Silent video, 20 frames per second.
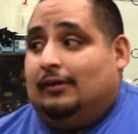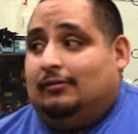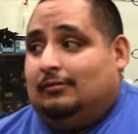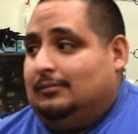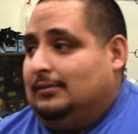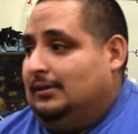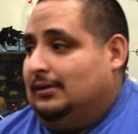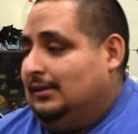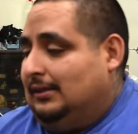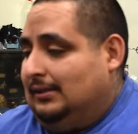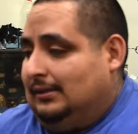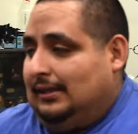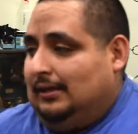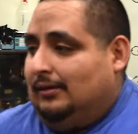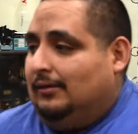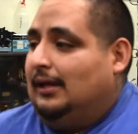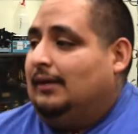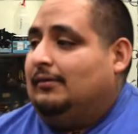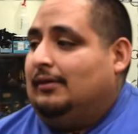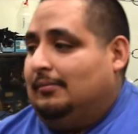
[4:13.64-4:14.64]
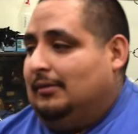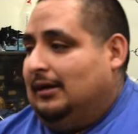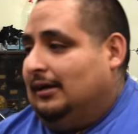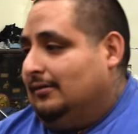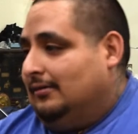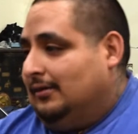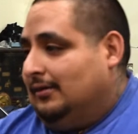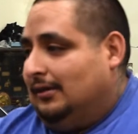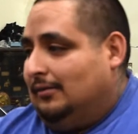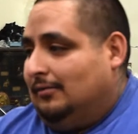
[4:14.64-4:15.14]
of them, they don't have that
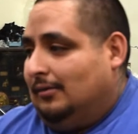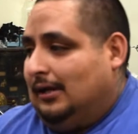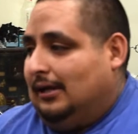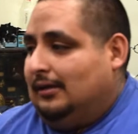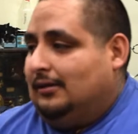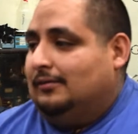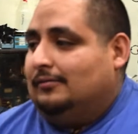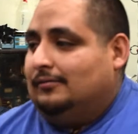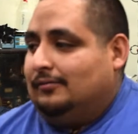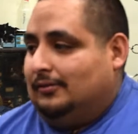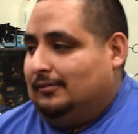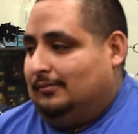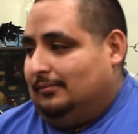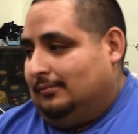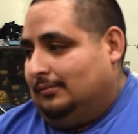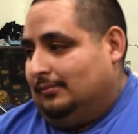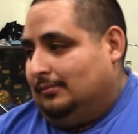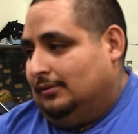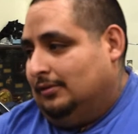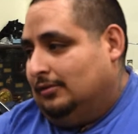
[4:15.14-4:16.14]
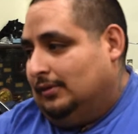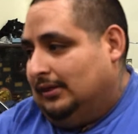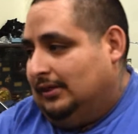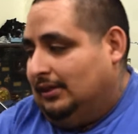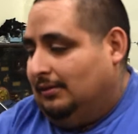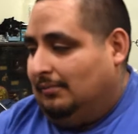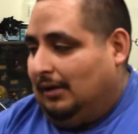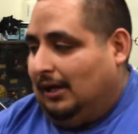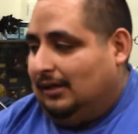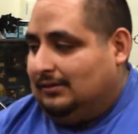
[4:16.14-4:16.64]
background, like where I come from. So I
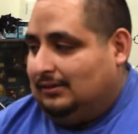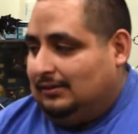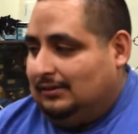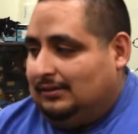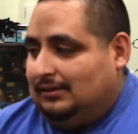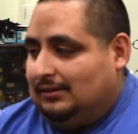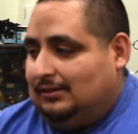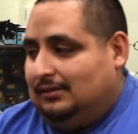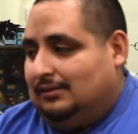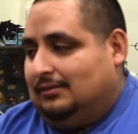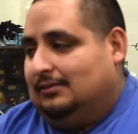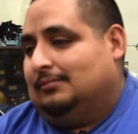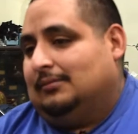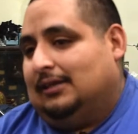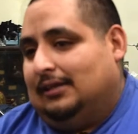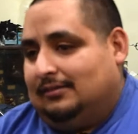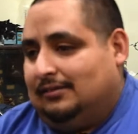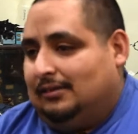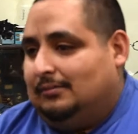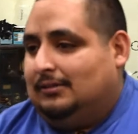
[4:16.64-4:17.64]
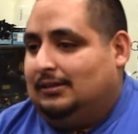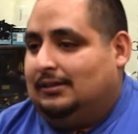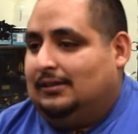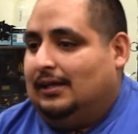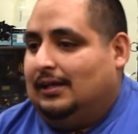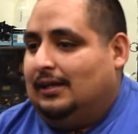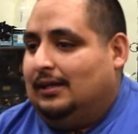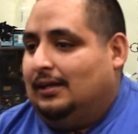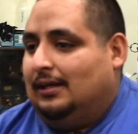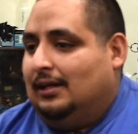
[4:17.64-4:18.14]
think boxing teaches them like something
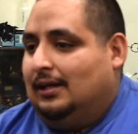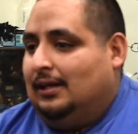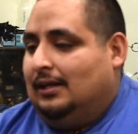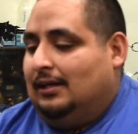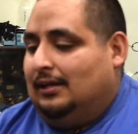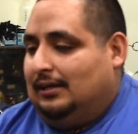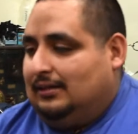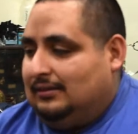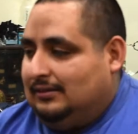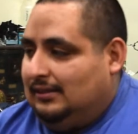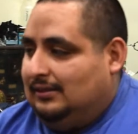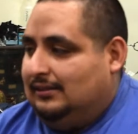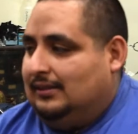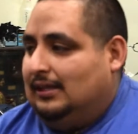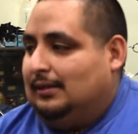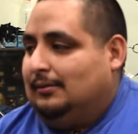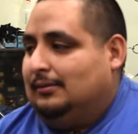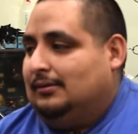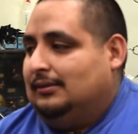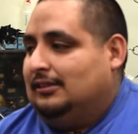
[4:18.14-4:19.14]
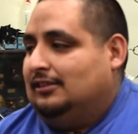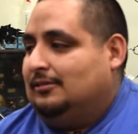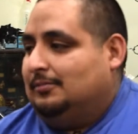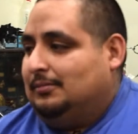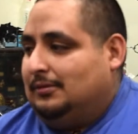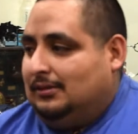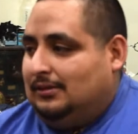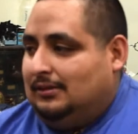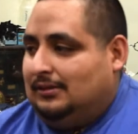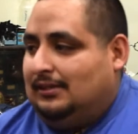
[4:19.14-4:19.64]
that, like I said, de
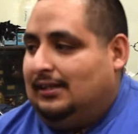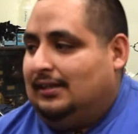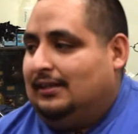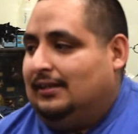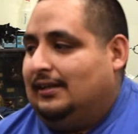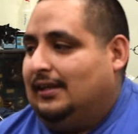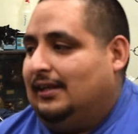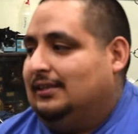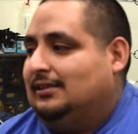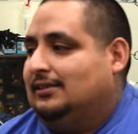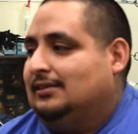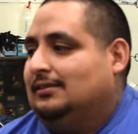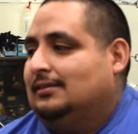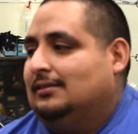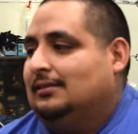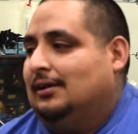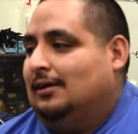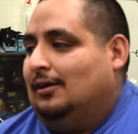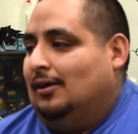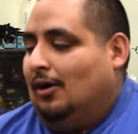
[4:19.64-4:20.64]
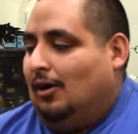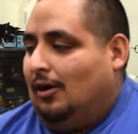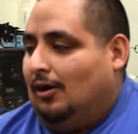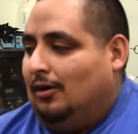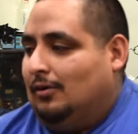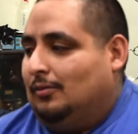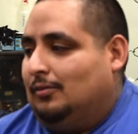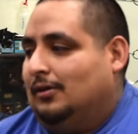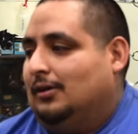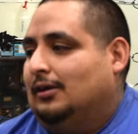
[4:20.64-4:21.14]
discipline, dedication, hard
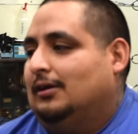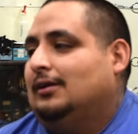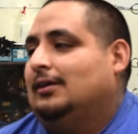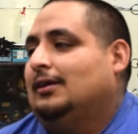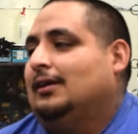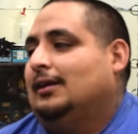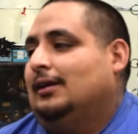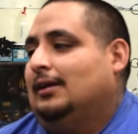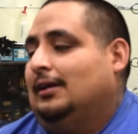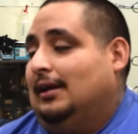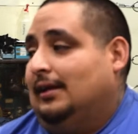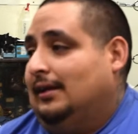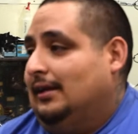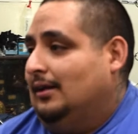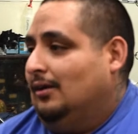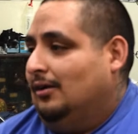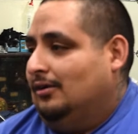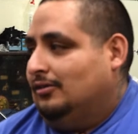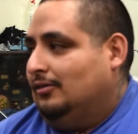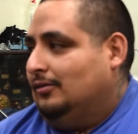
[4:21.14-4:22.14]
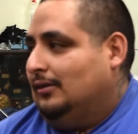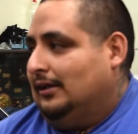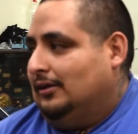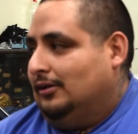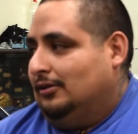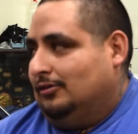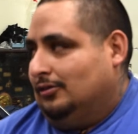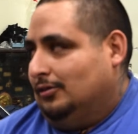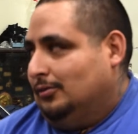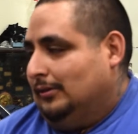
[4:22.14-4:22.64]
work, and then also like
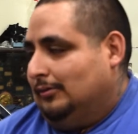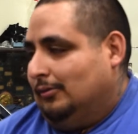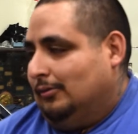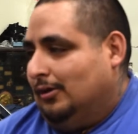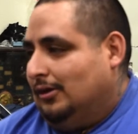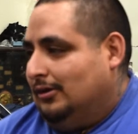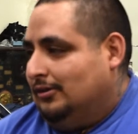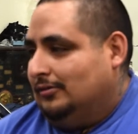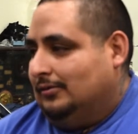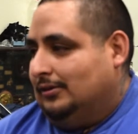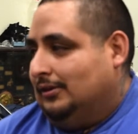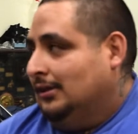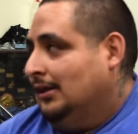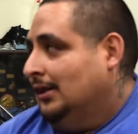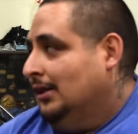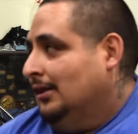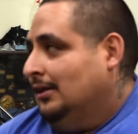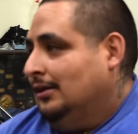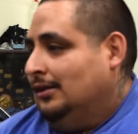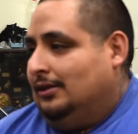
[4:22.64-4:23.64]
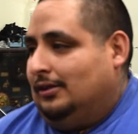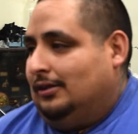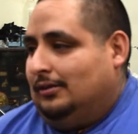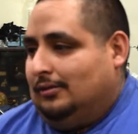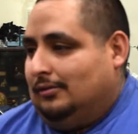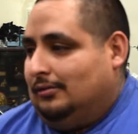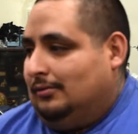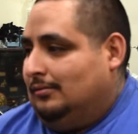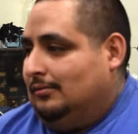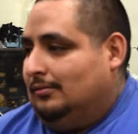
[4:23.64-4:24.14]
there's a reward to it. You know,